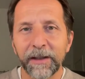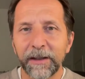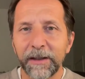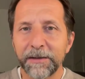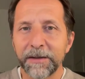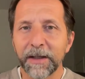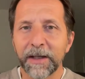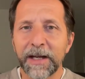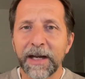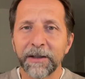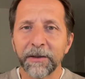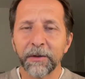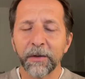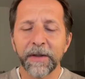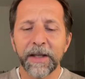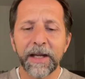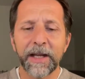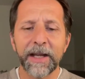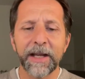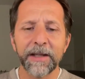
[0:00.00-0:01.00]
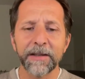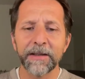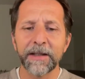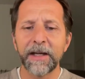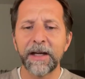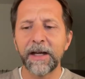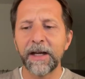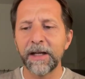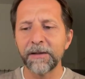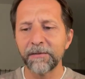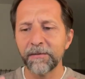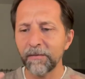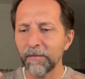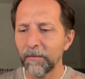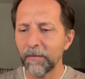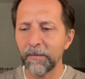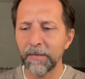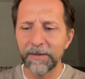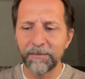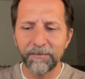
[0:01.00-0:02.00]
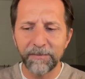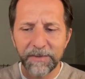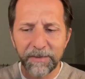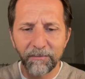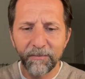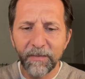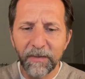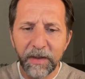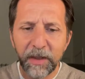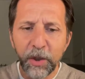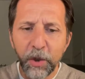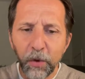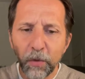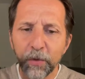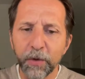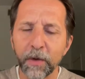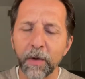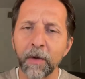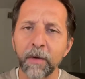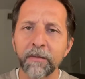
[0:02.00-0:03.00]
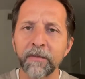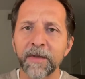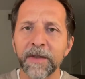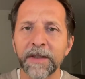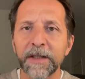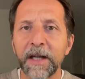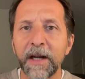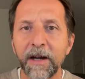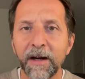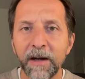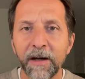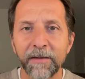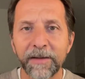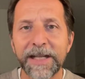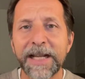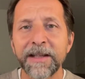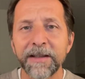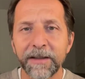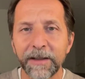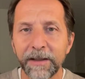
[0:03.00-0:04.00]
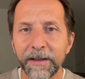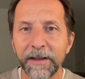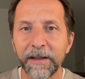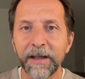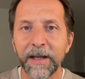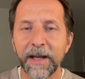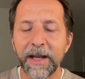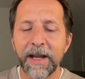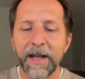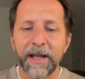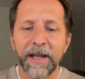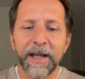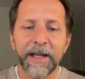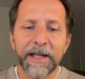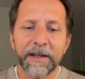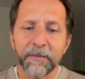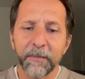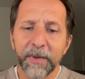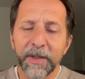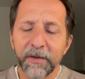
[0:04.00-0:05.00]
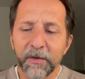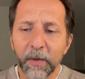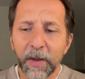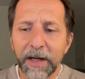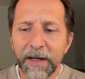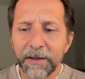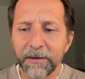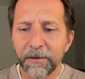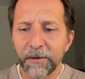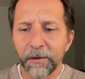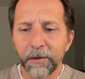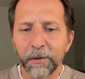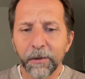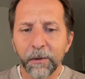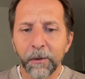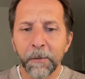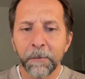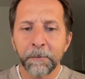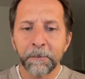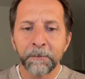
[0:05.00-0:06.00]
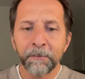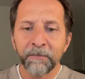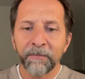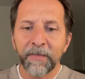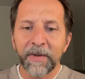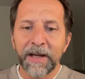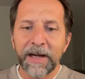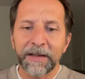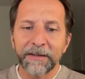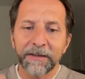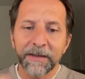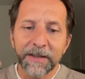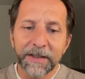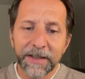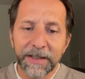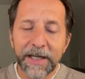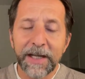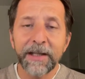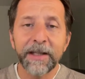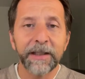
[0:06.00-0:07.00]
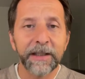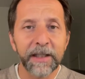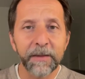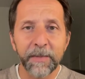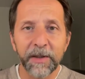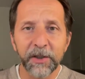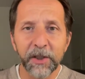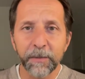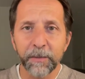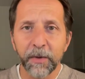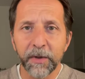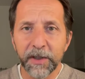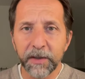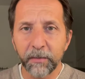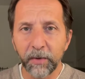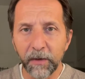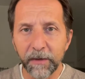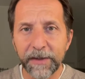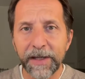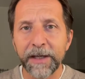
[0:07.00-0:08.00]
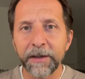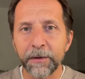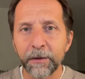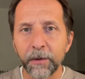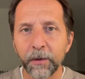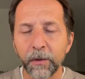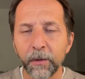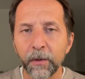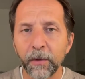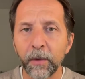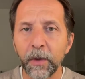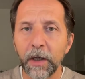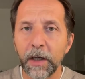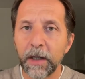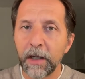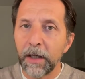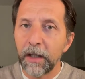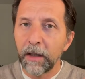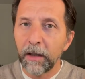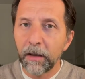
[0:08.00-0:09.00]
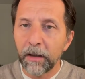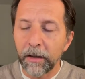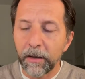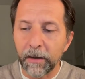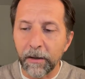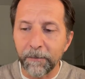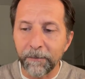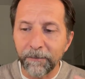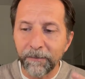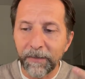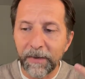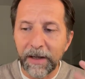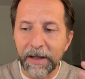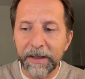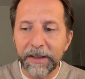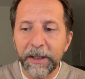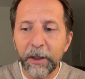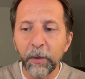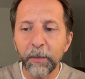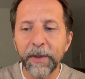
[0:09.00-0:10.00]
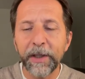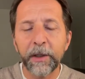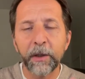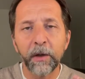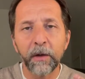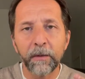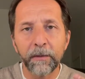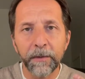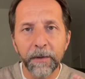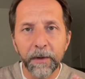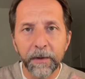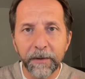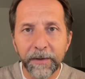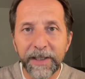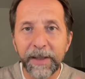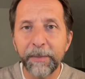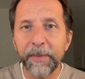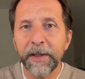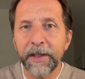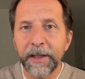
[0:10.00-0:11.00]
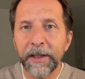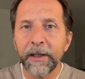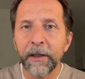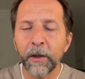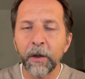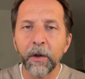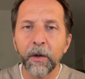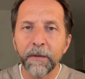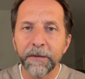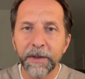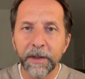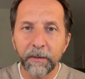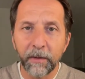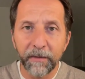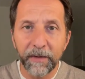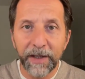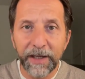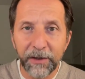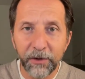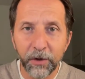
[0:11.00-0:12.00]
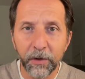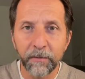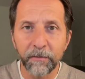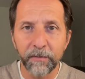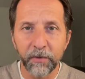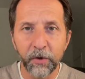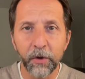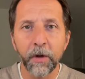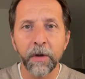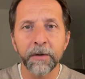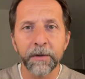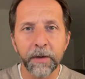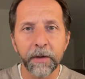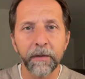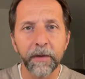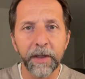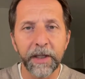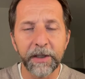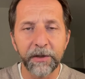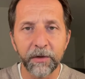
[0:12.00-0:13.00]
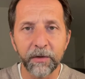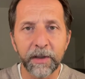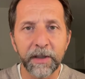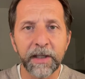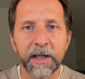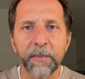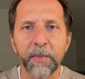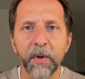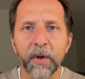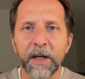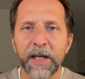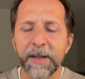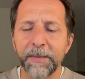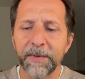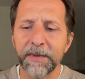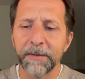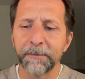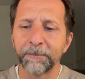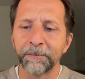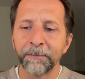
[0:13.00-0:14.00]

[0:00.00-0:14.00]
It's a canto that has a neutron star density and I've been trying to understand it as much as possible thanks to uh, a little bit of uh, deepening of the revelation, John's revelation and Apocalypse,